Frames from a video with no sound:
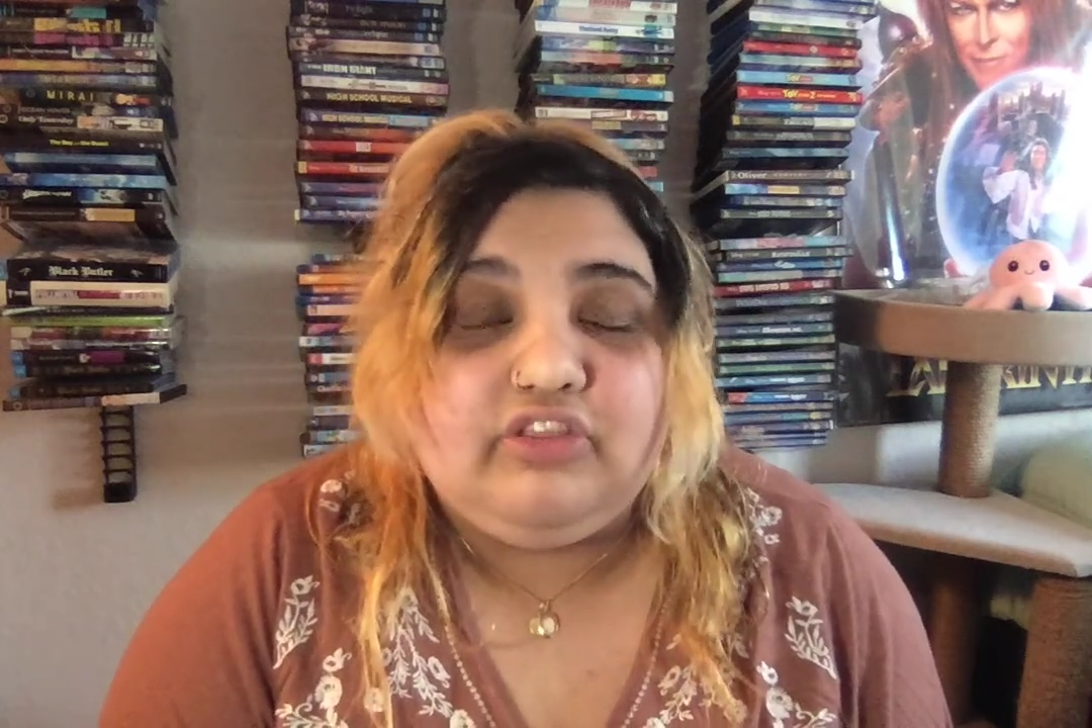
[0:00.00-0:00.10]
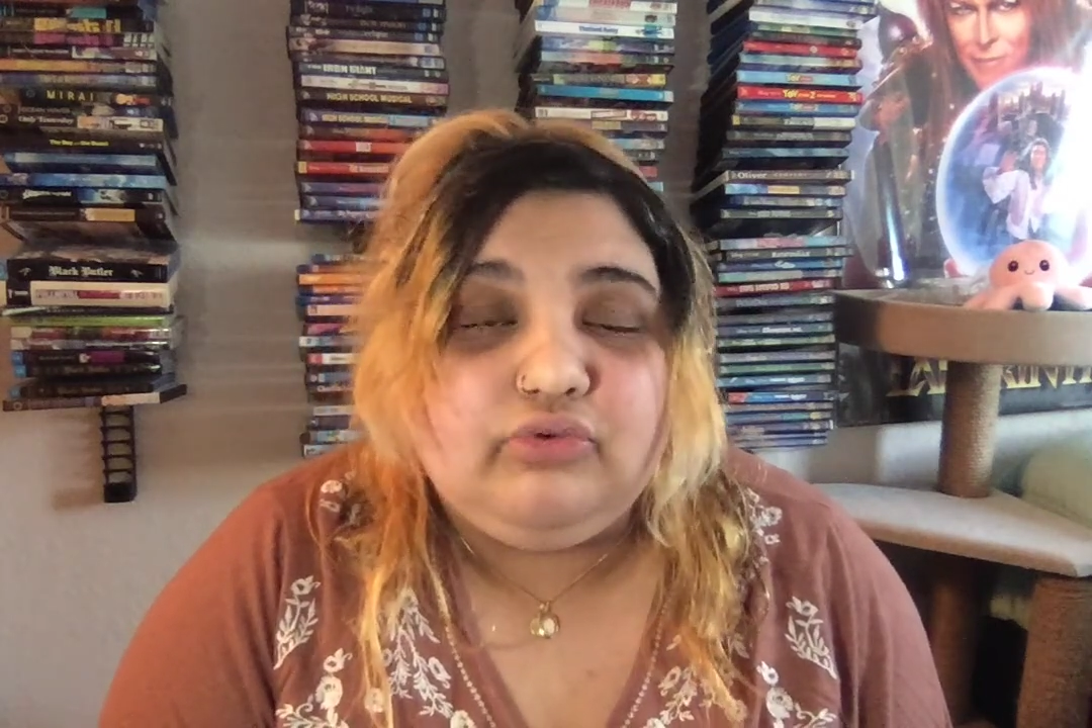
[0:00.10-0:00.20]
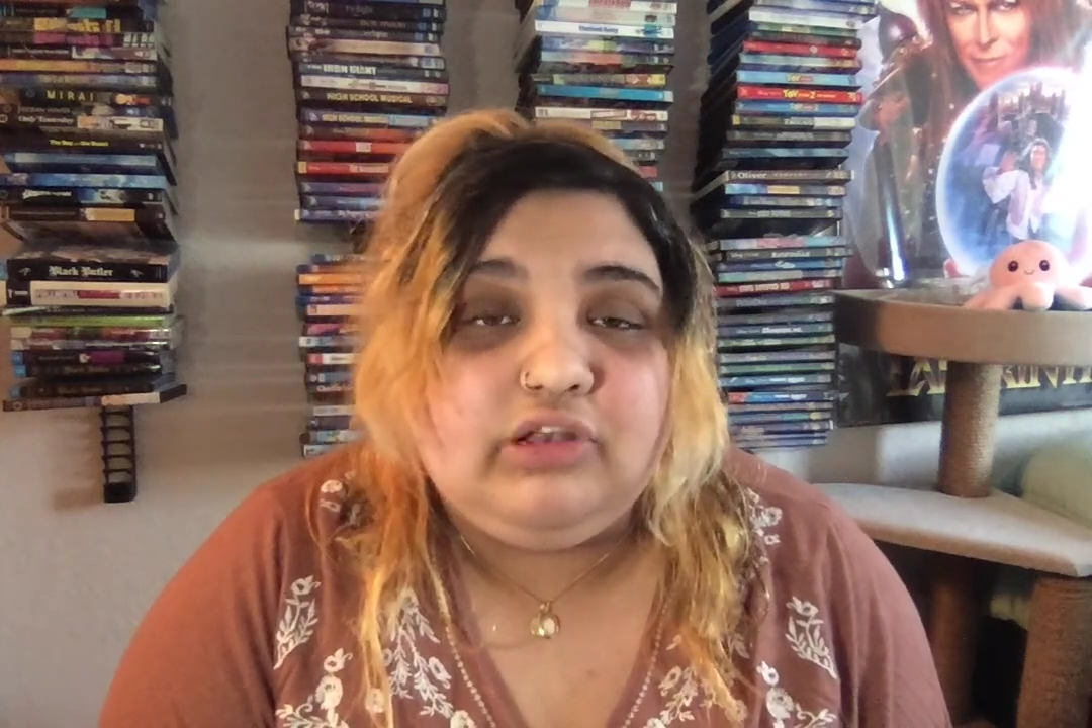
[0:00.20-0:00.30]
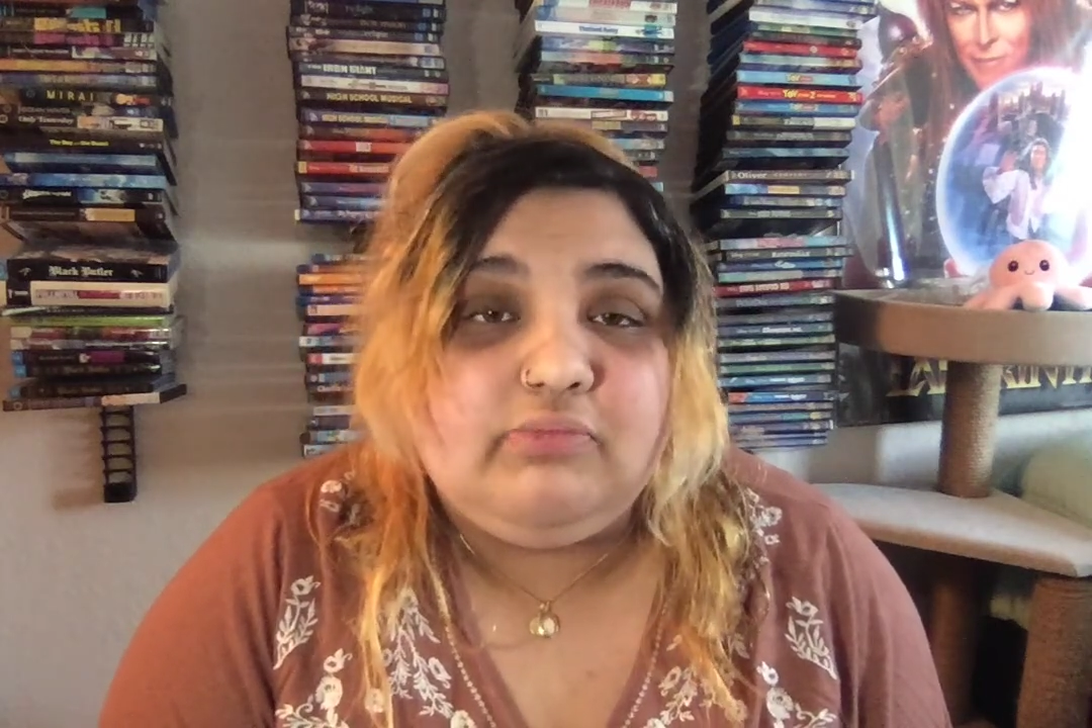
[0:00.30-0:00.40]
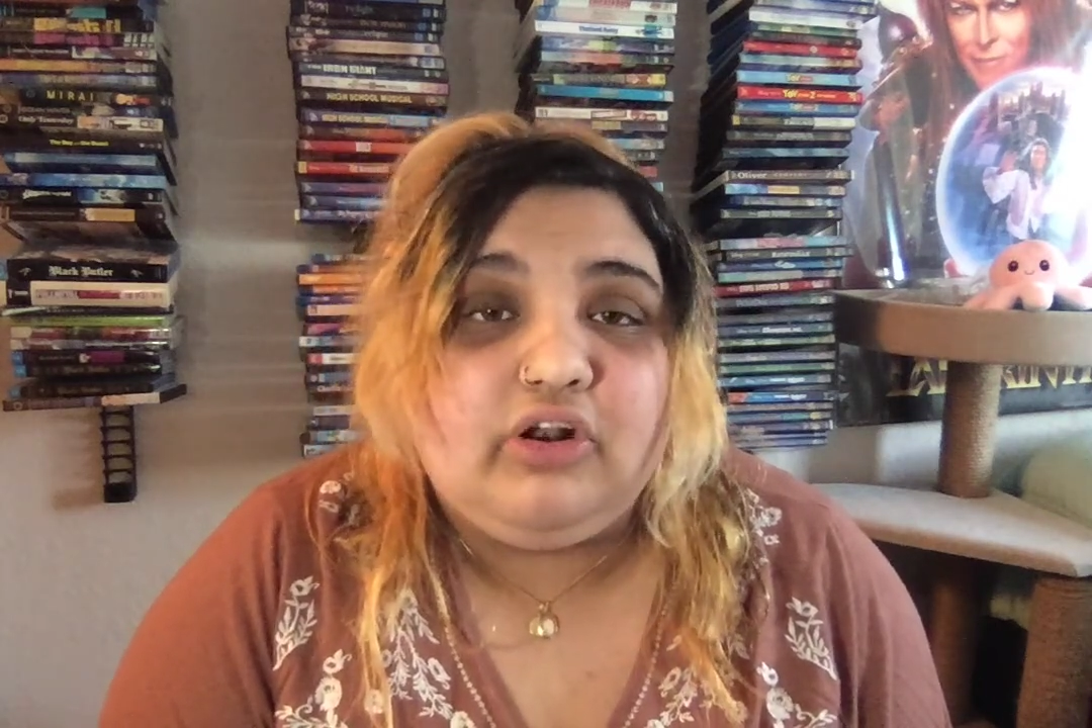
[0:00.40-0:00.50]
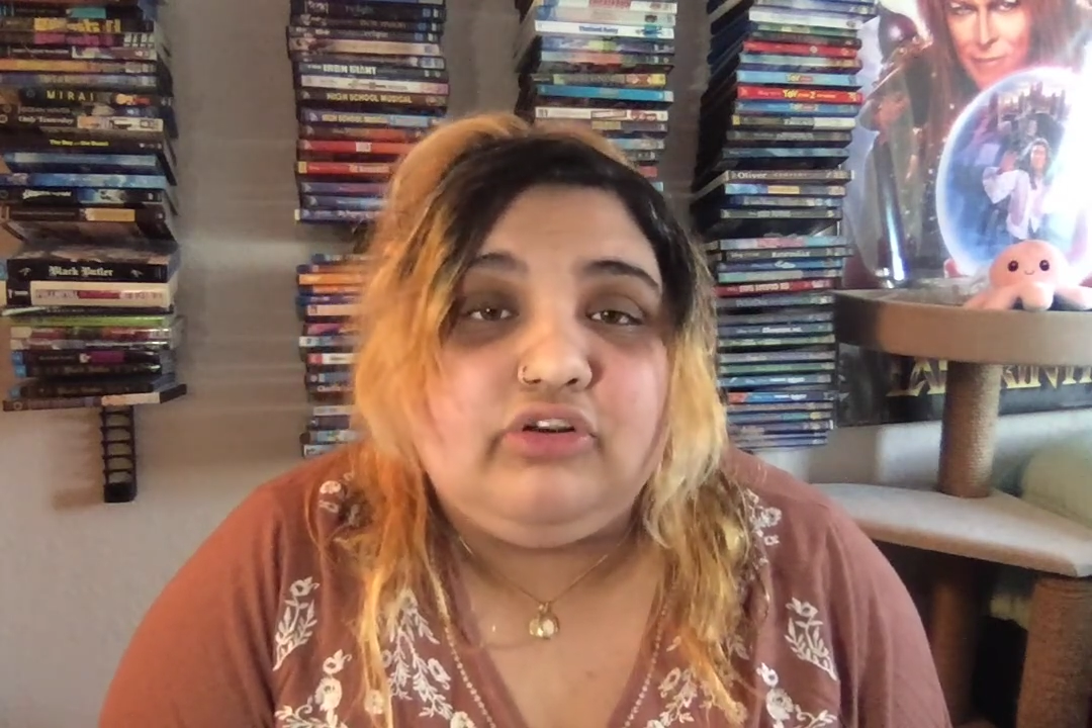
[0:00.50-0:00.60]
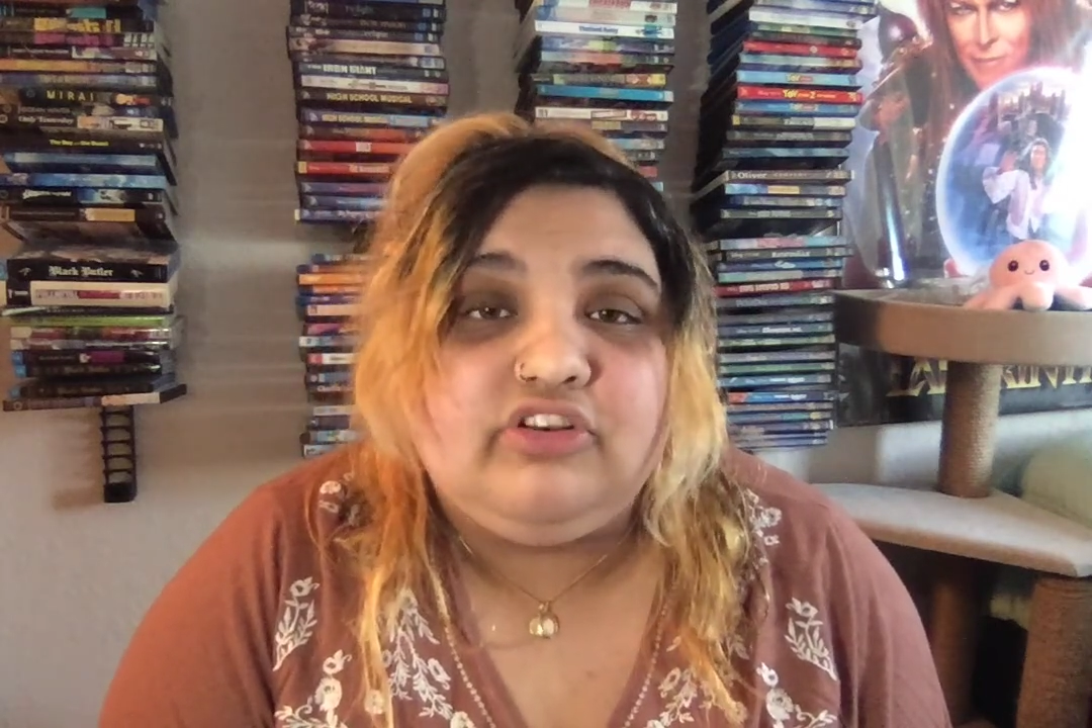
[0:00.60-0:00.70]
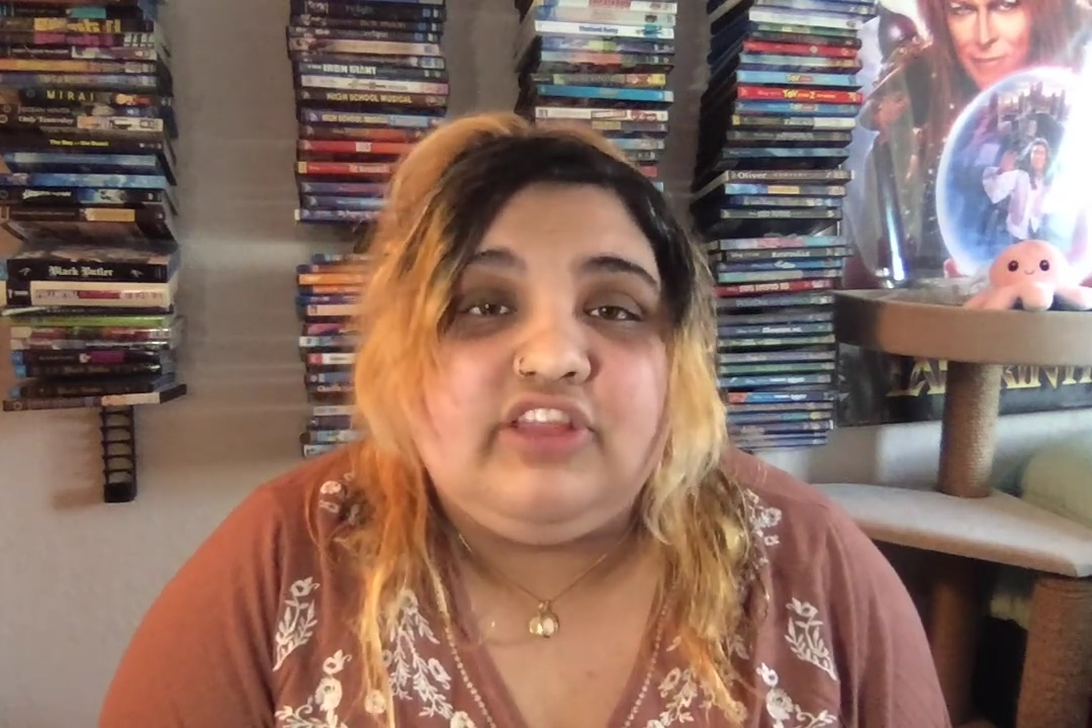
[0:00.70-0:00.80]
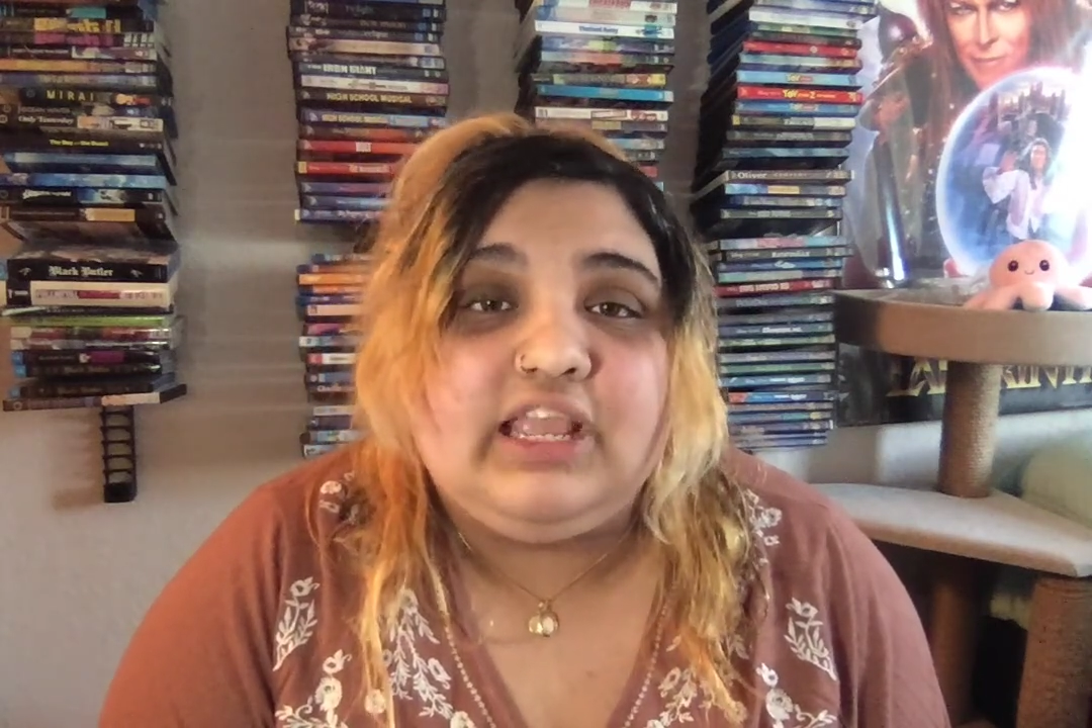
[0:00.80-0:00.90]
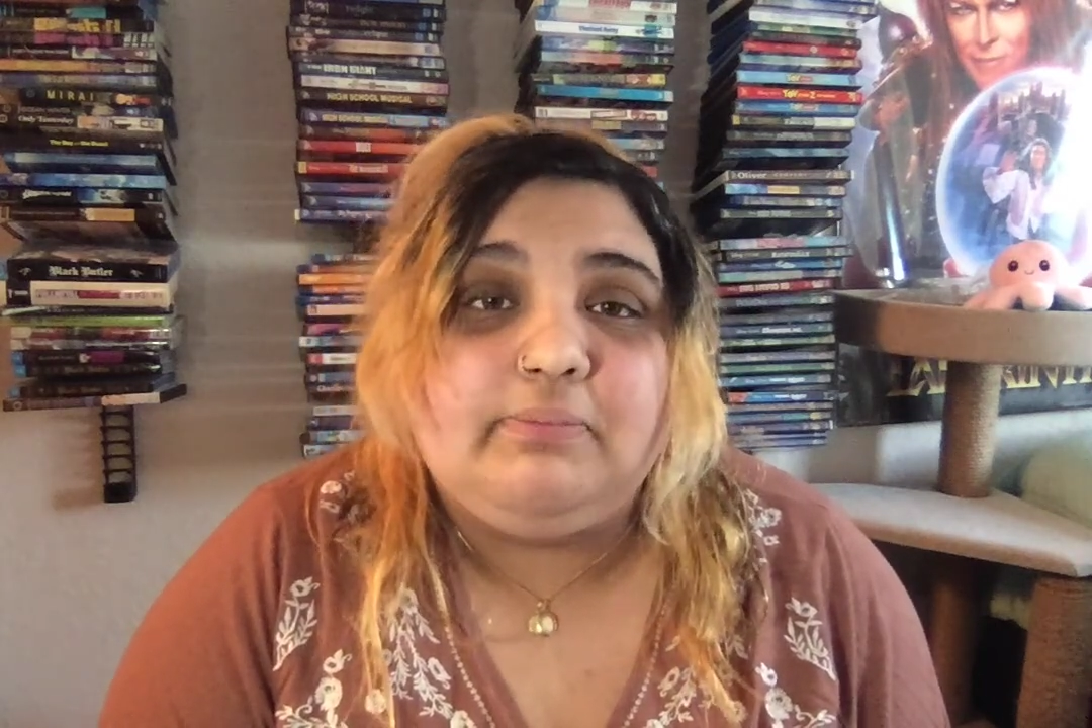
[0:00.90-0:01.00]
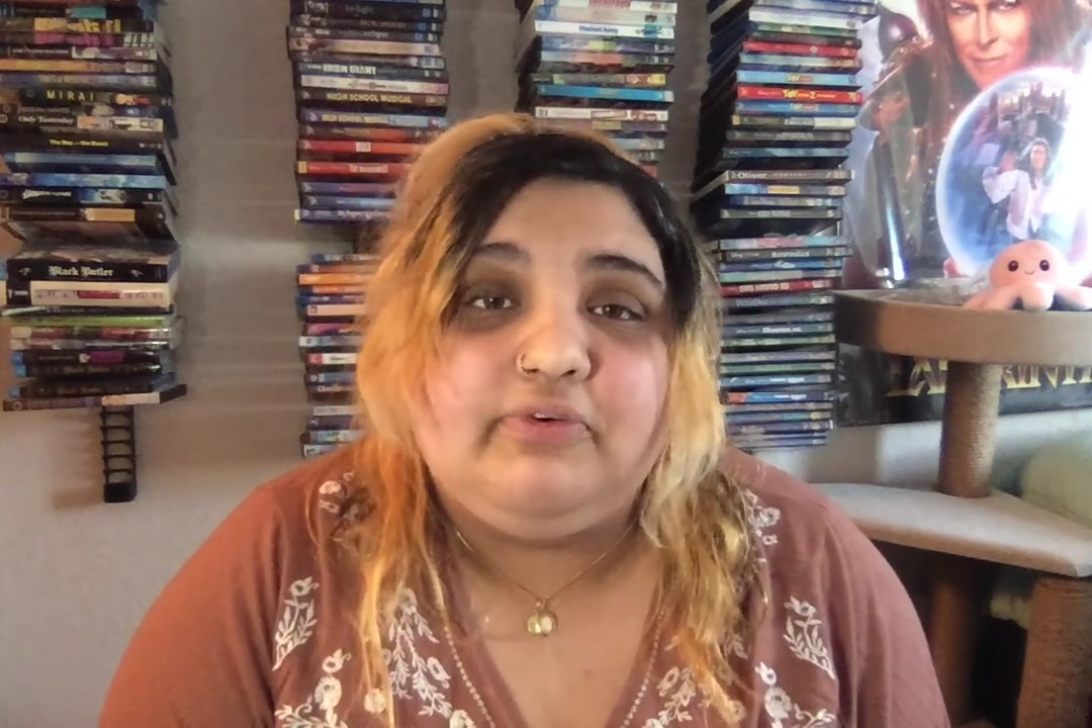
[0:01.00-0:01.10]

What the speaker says: 3D modeler to take it